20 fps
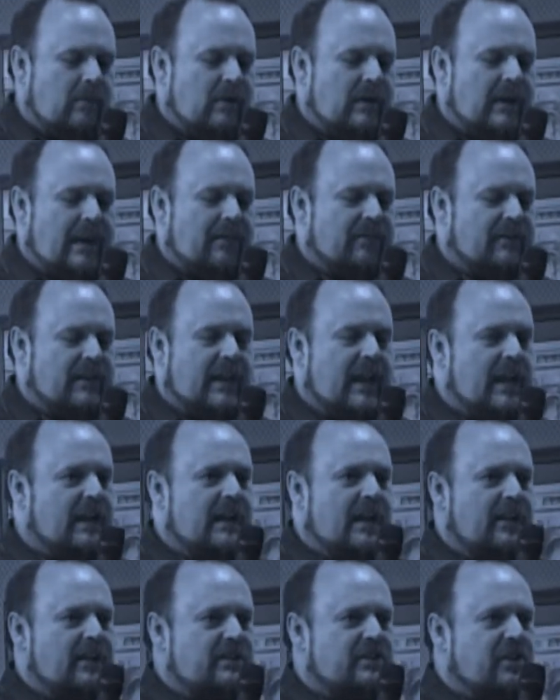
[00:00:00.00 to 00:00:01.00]
we'll have to get
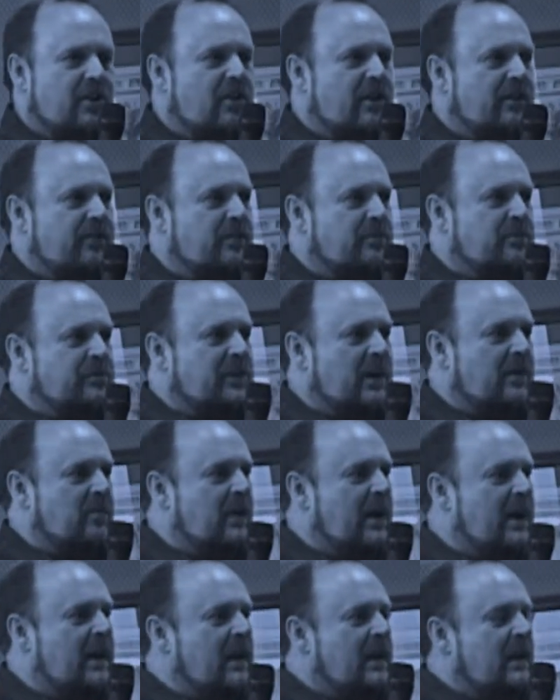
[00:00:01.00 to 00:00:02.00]
another tyre from
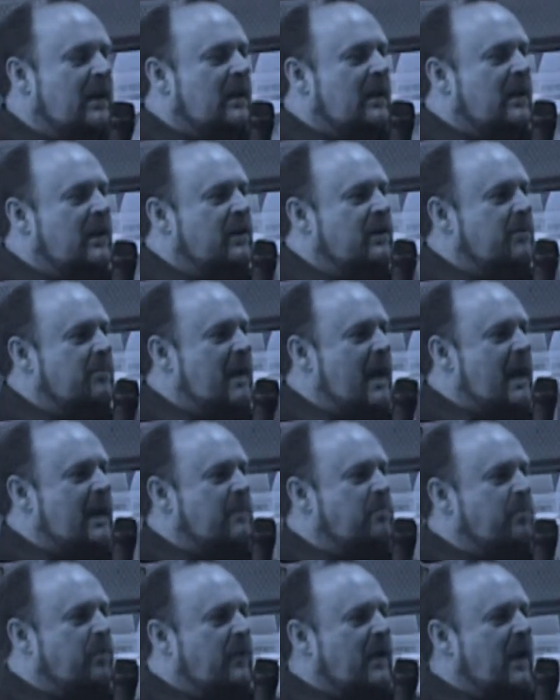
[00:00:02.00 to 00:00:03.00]
somewhere. And a
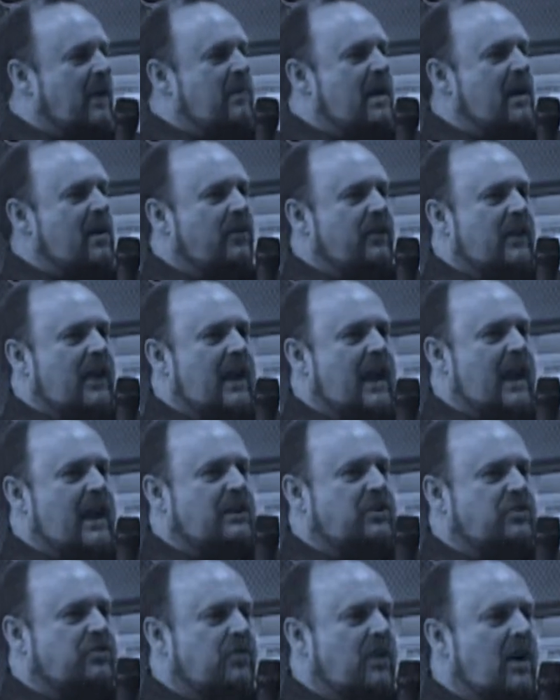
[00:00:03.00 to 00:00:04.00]
man come out of the
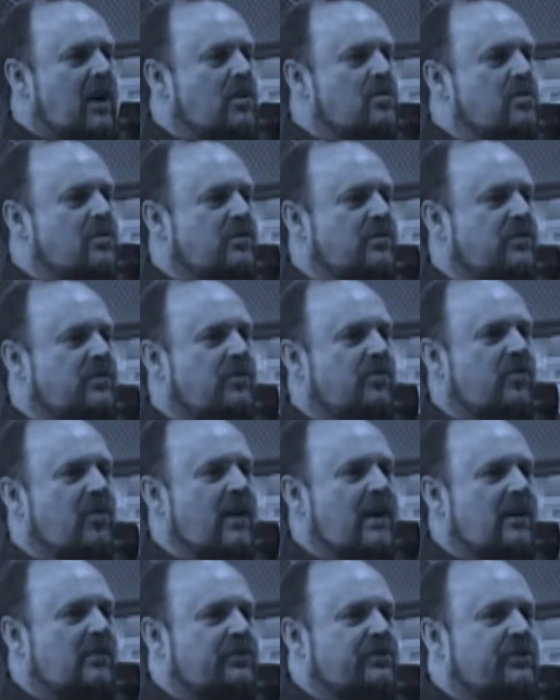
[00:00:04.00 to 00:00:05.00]
hedgerow,
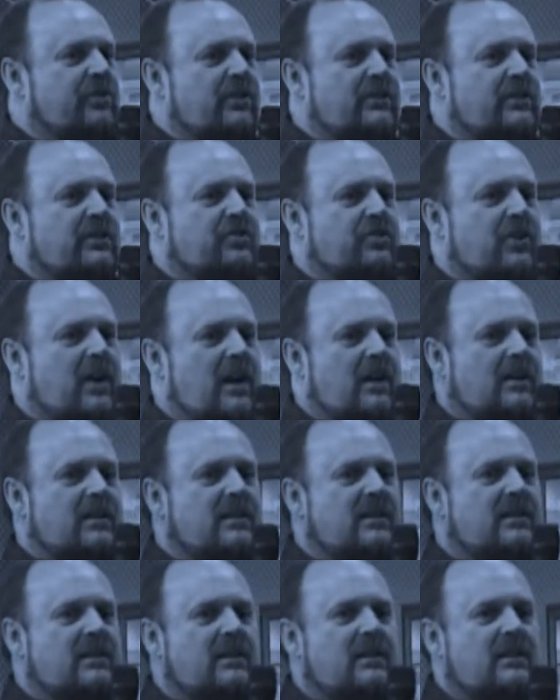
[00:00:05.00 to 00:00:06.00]
right outside the truck,
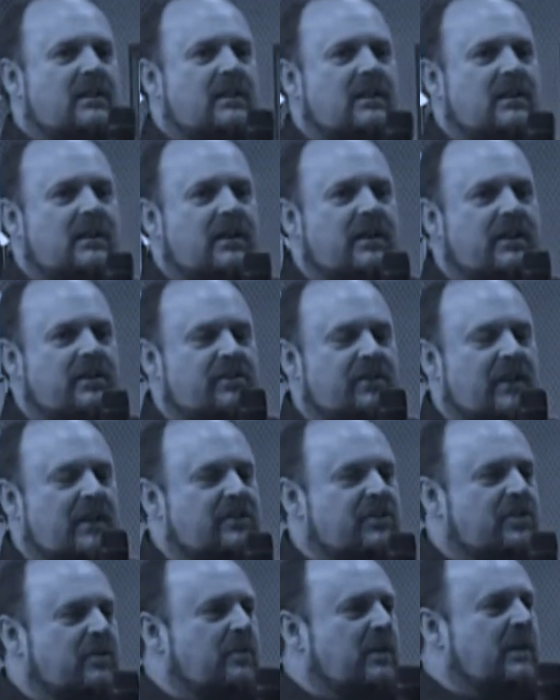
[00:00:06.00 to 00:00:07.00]
and he
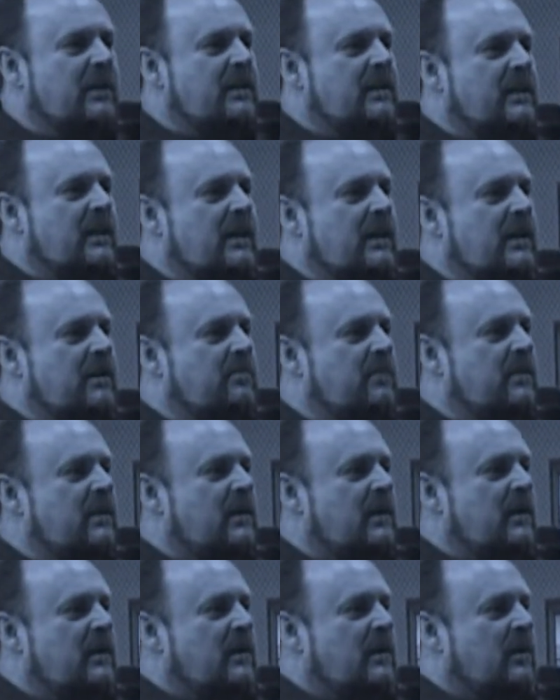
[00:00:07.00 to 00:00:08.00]
said to me,
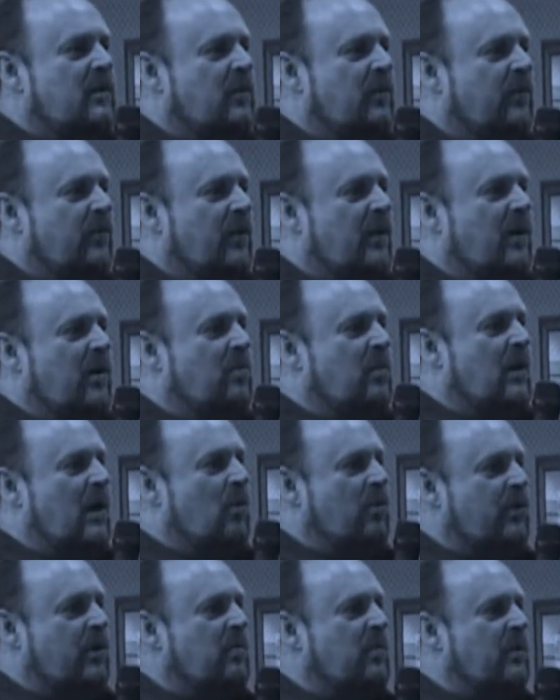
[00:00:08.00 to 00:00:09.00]
oh,
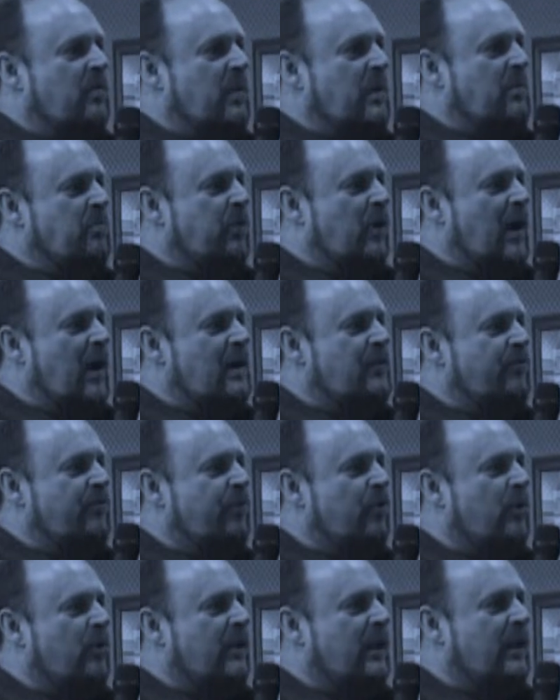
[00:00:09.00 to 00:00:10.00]
welcome, we've been praying
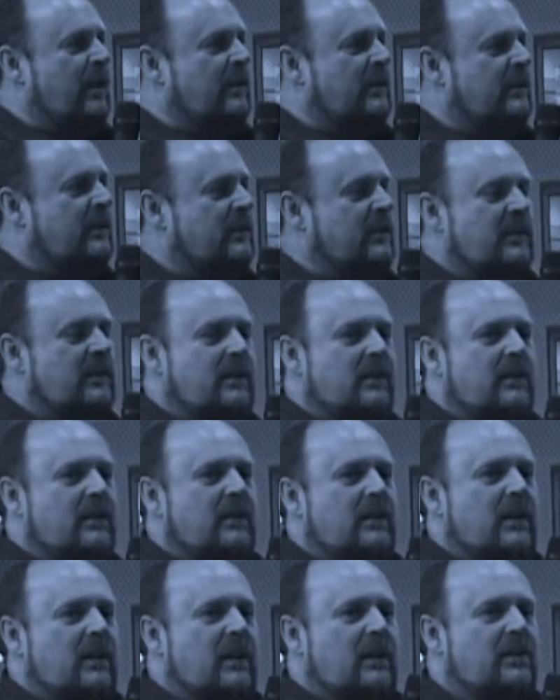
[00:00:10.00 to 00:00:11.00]
for you.
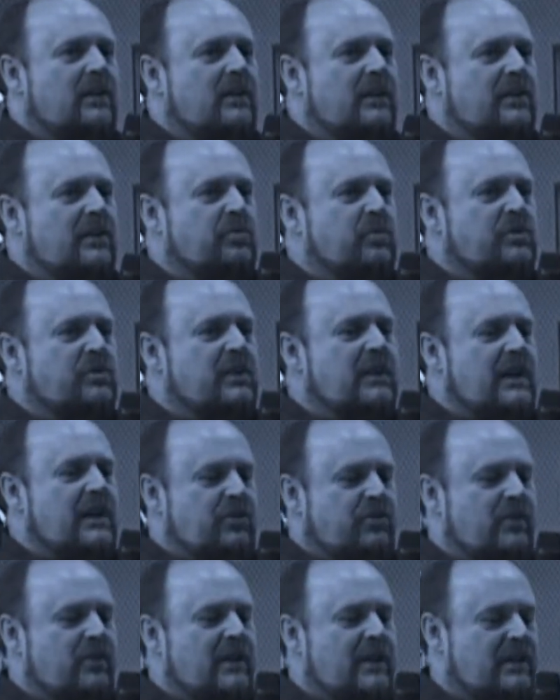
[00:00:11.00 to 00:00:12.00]
And this was
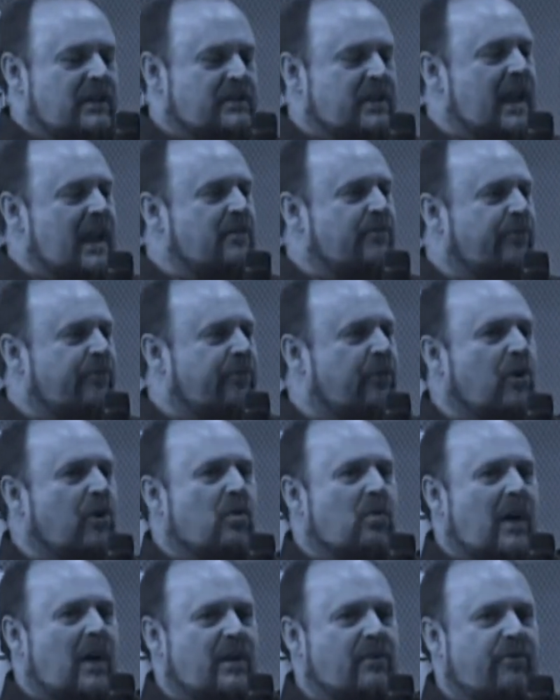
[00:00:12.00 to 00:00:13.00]
literally 10 foot
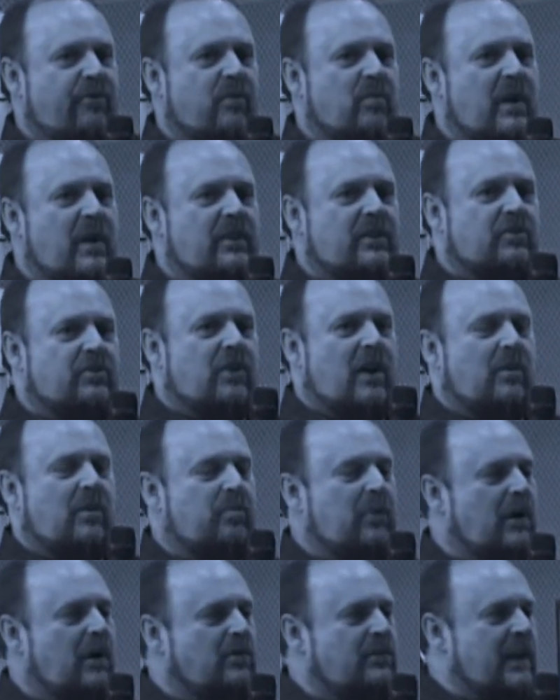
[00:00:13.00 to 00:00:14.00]
away from where the
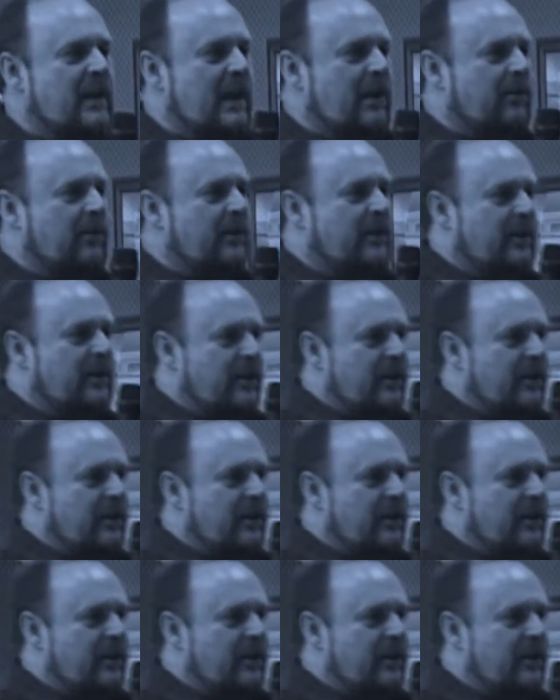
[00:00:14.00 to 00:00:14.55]
truck broke down.